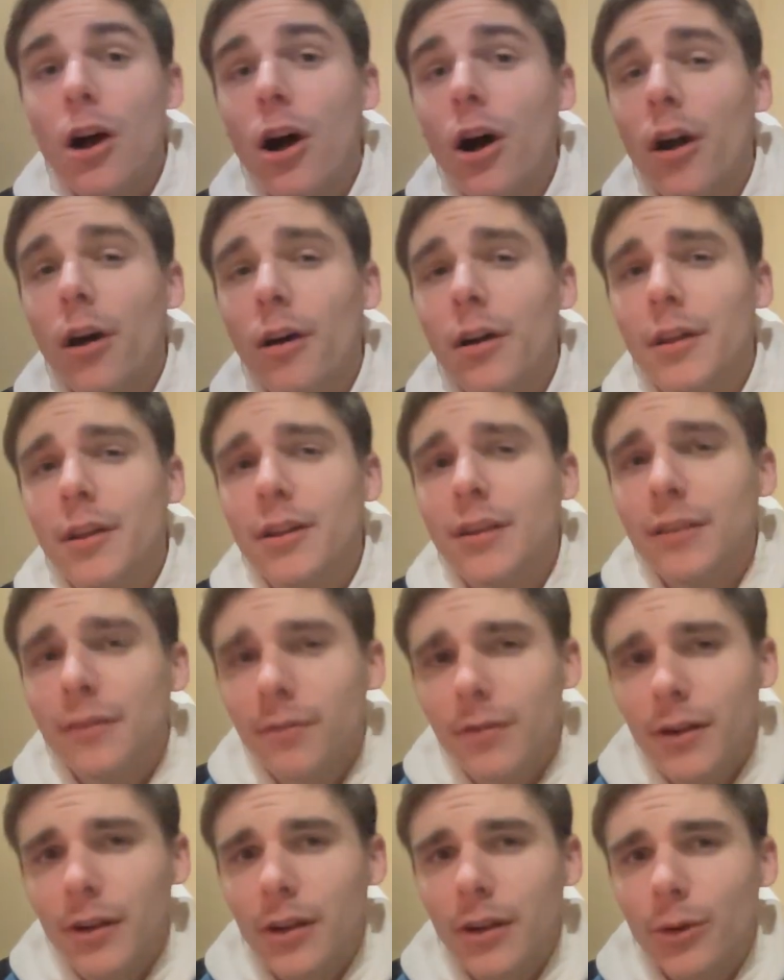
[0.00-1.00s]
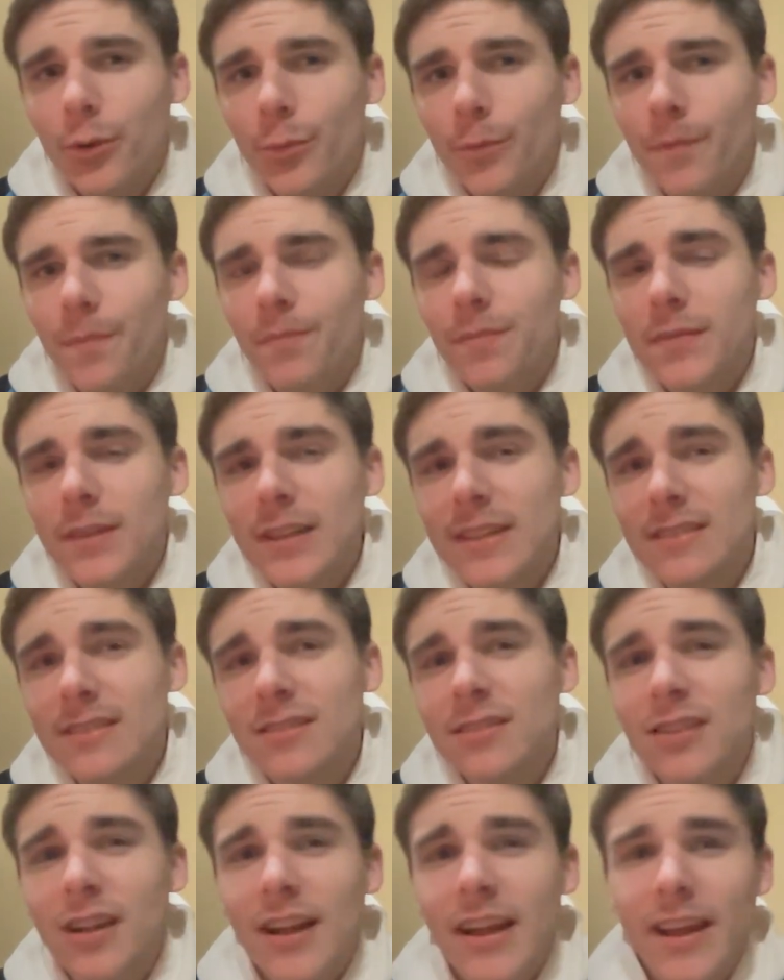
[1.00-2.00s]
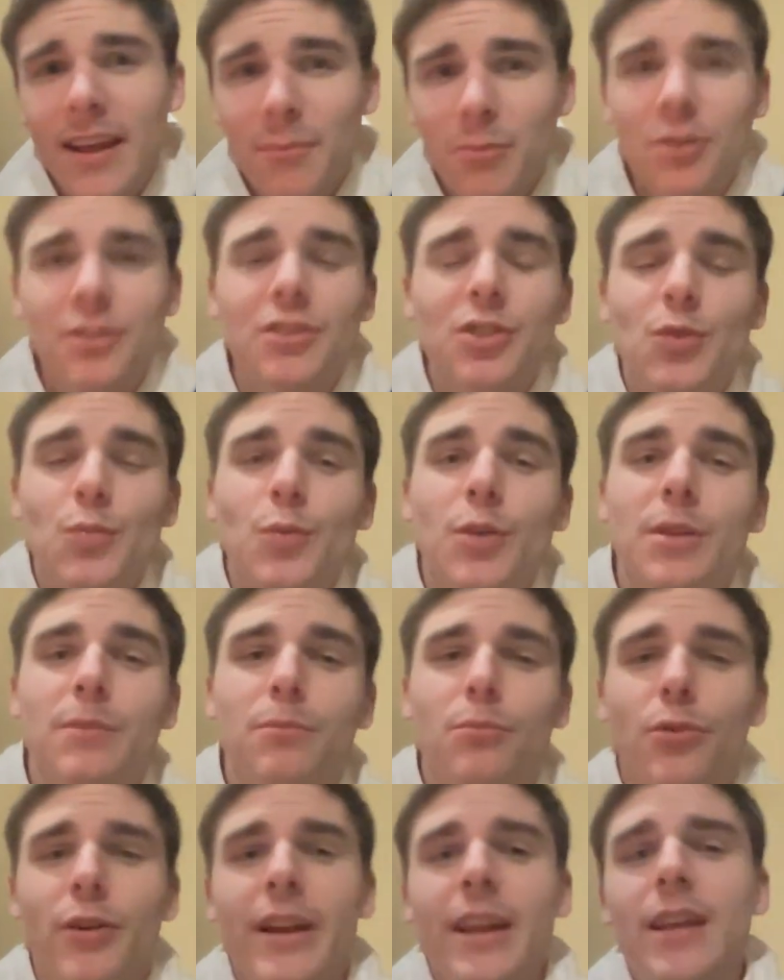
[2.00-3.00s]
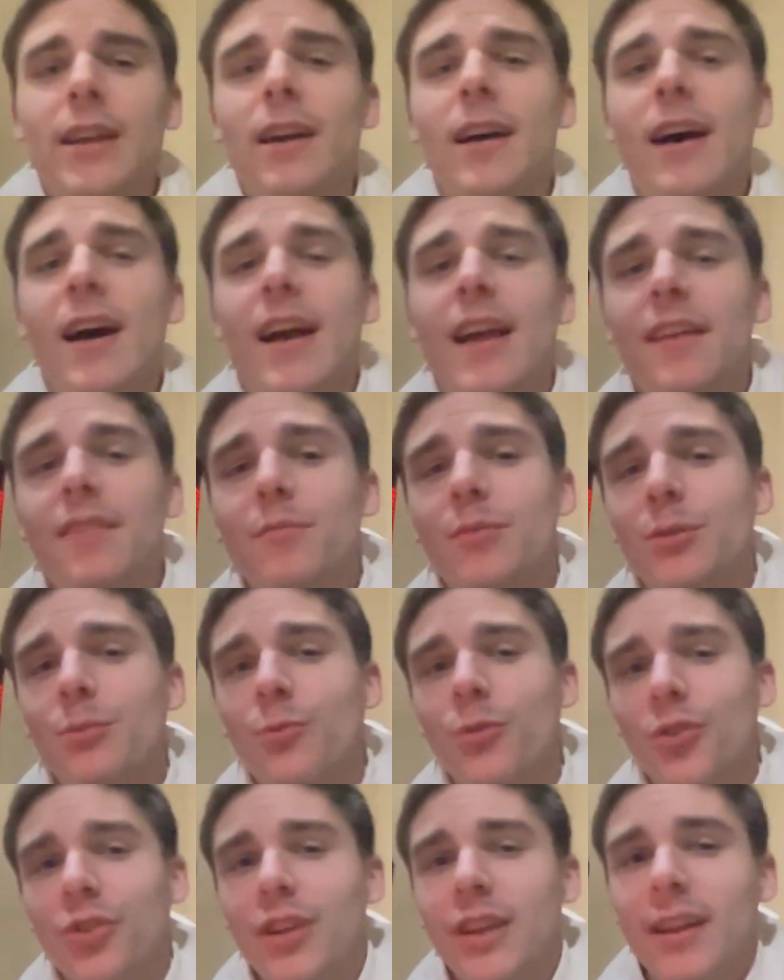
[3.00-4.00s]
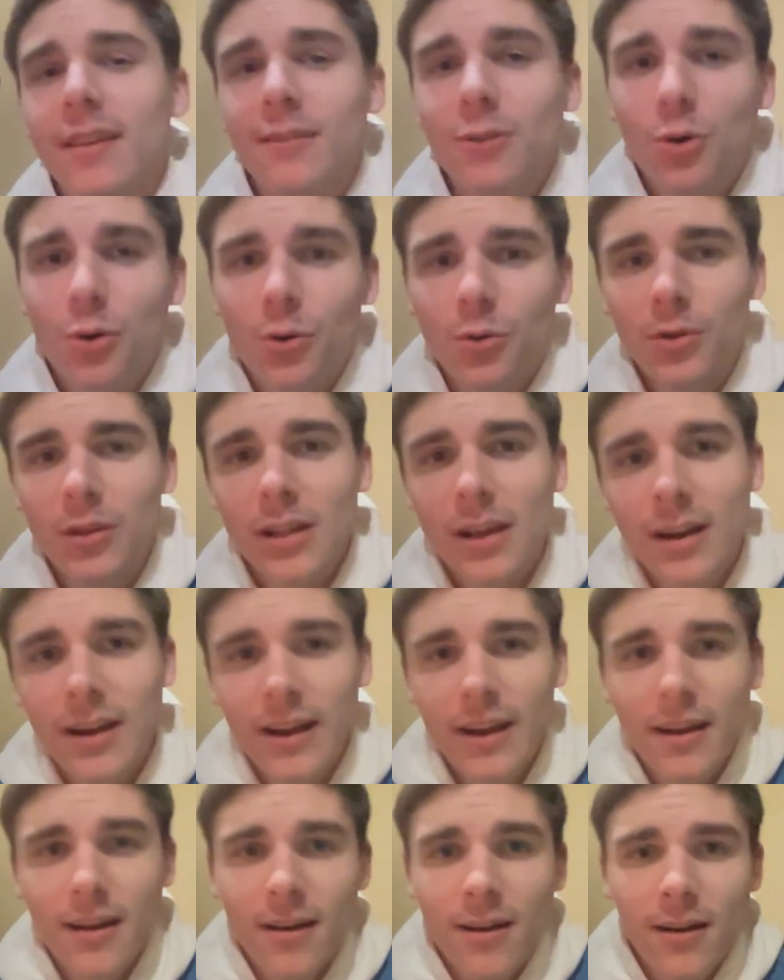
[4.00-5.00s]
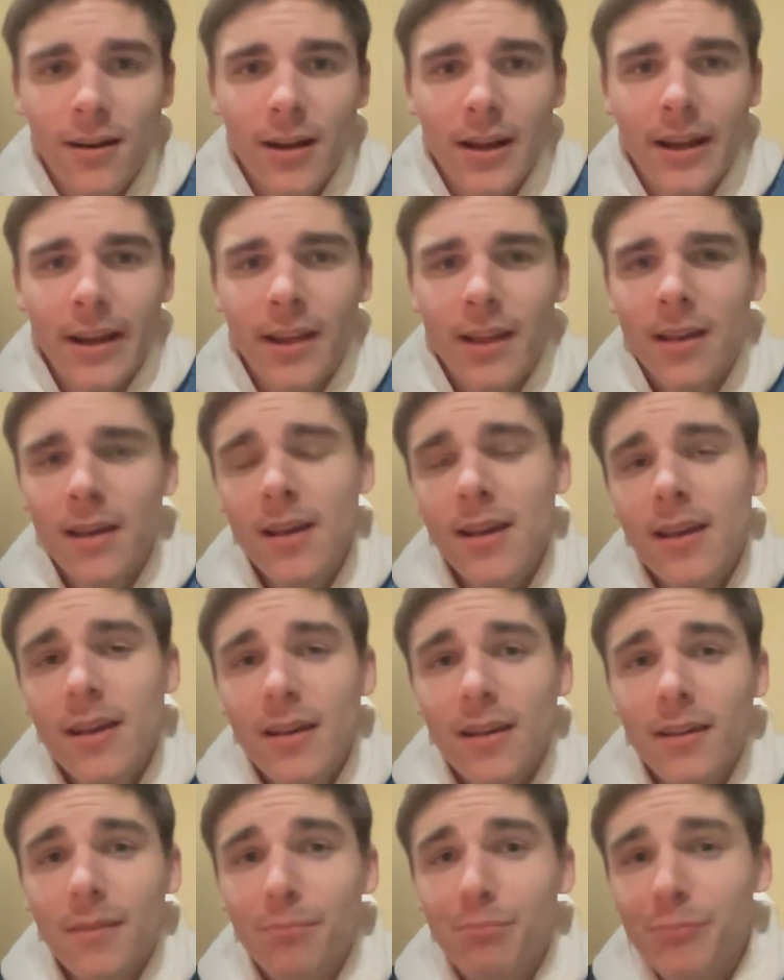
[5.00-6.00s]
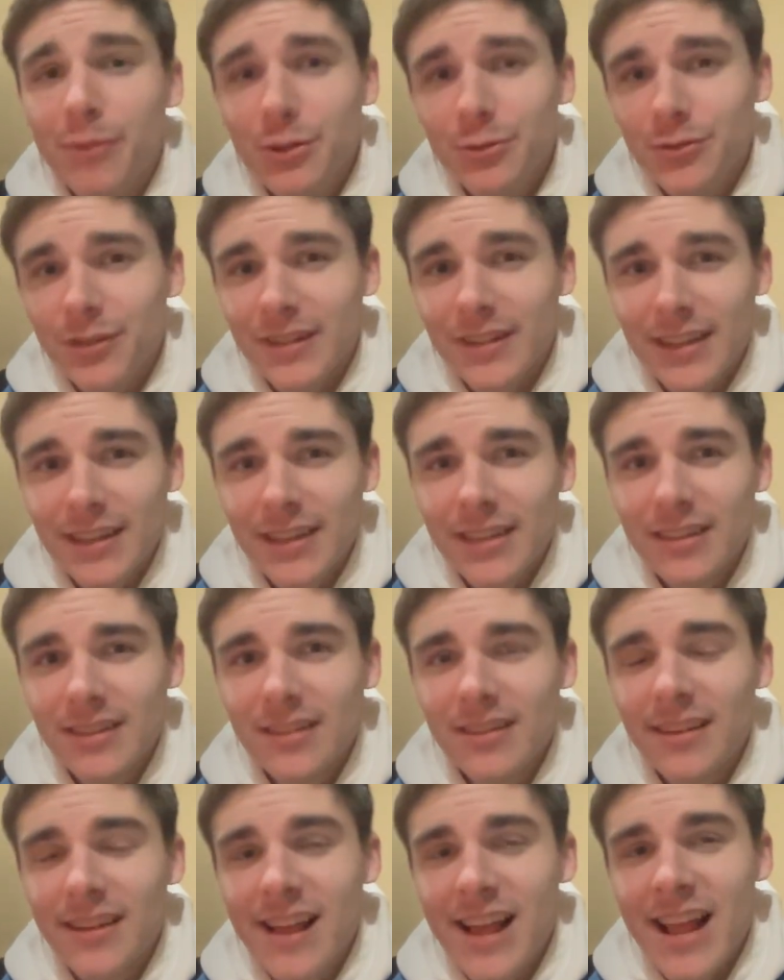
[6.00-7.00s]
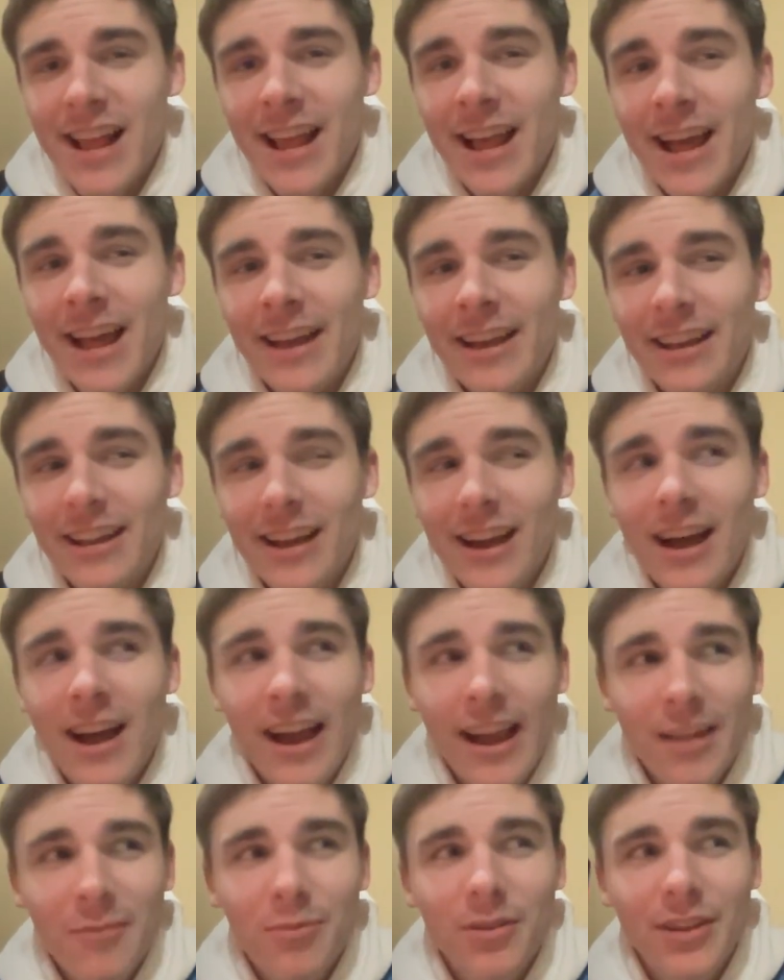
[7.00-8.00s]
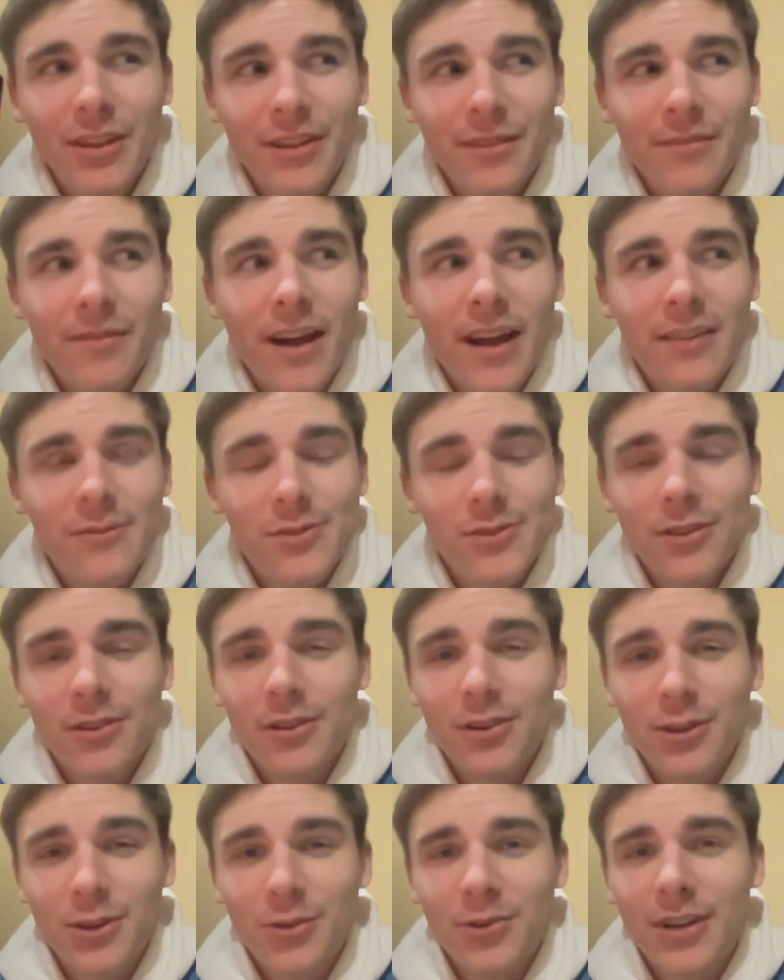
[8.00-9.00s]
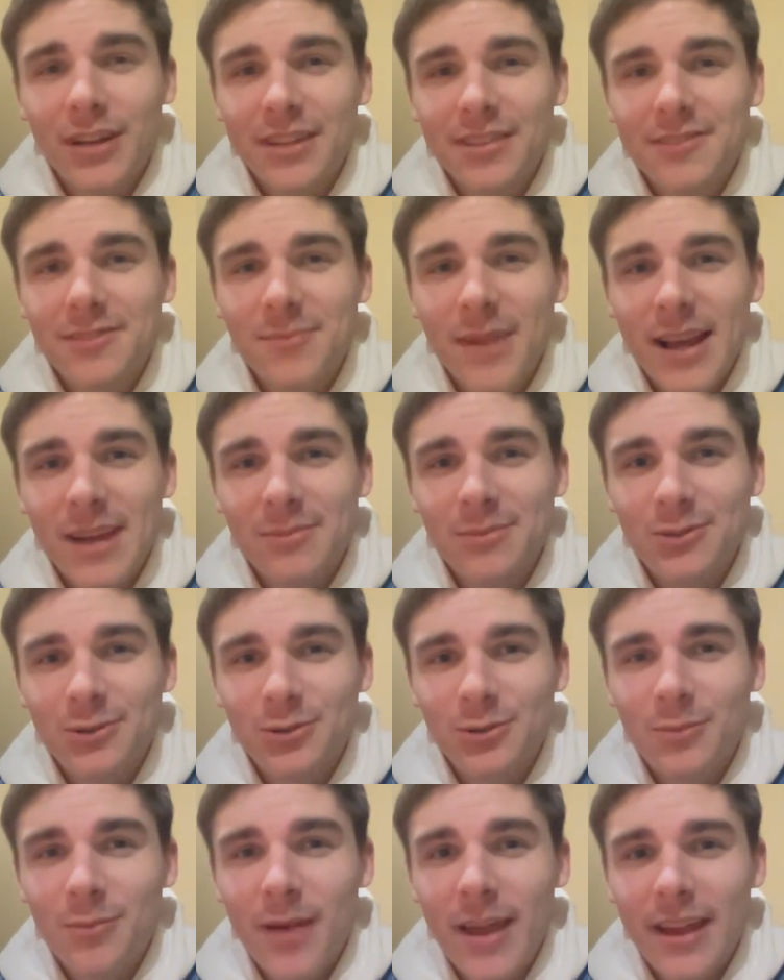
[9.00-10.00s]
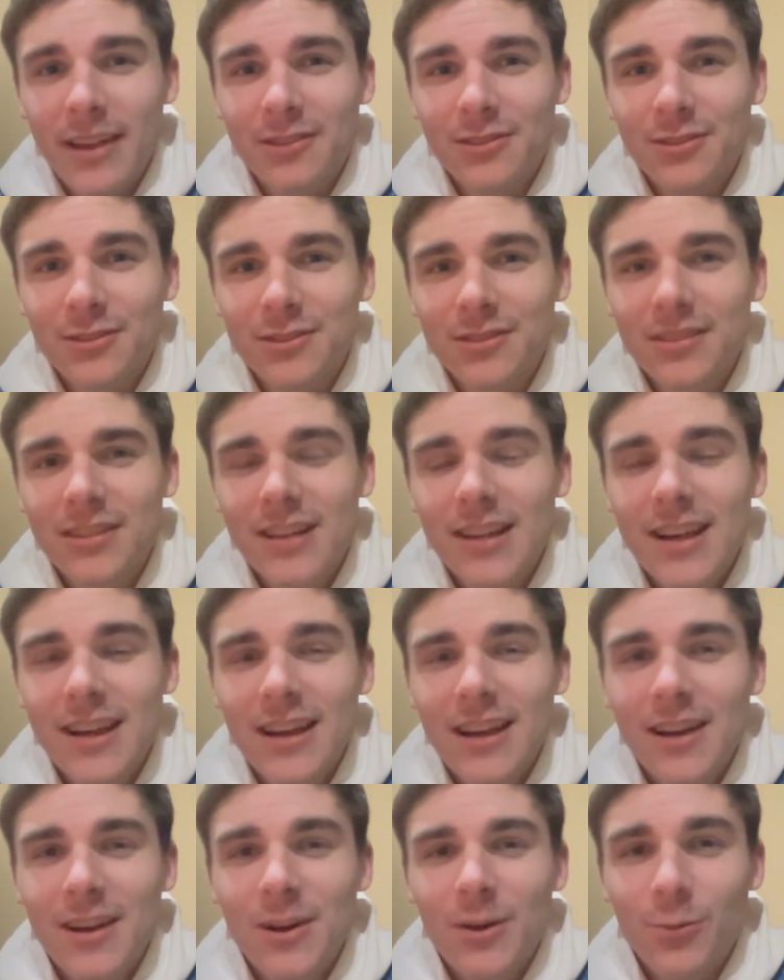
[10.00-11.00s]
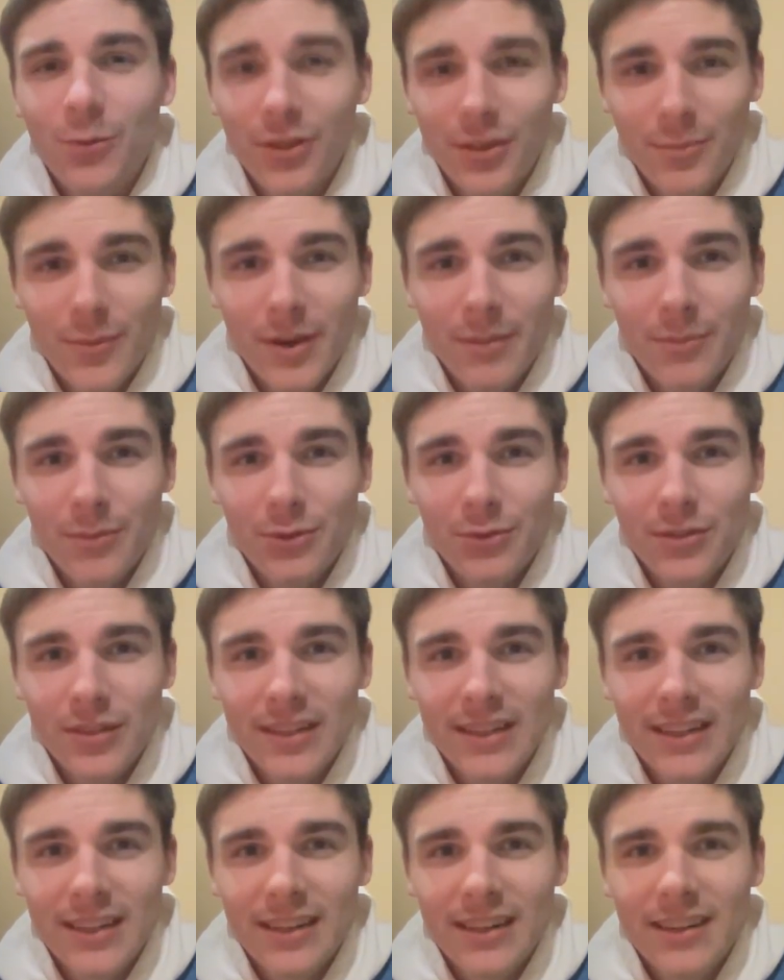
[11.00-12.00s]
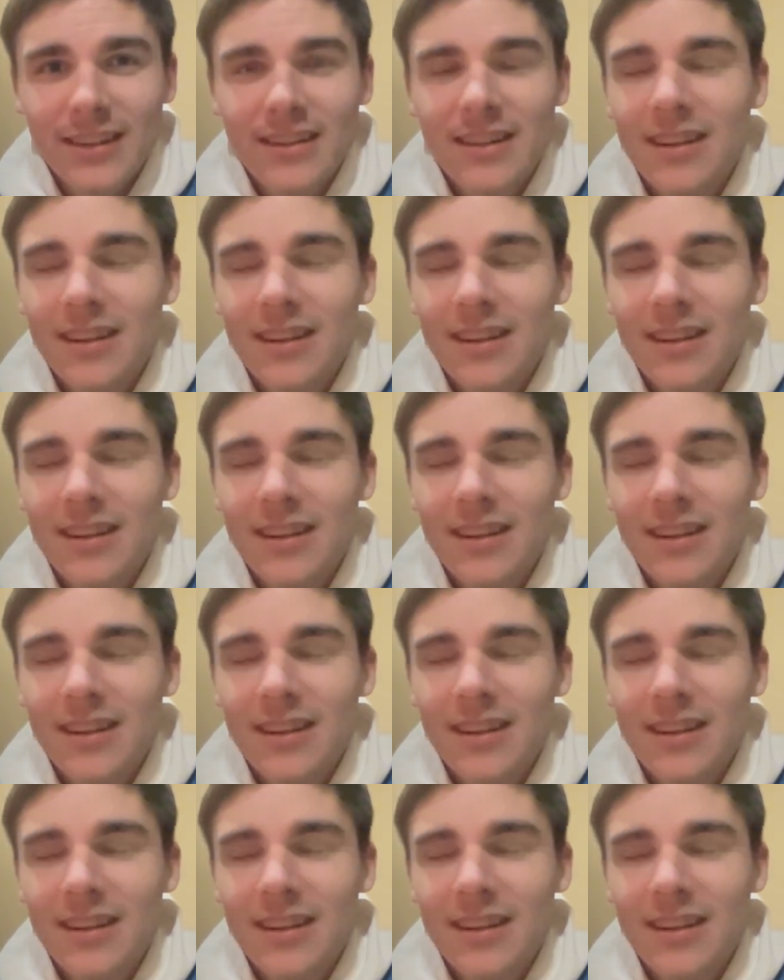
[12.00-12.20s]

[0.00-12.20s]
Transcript: On a different note, since I am on spring break, I have been working a whole lot on music, and I believe I've started to create some absolute bangers with my music.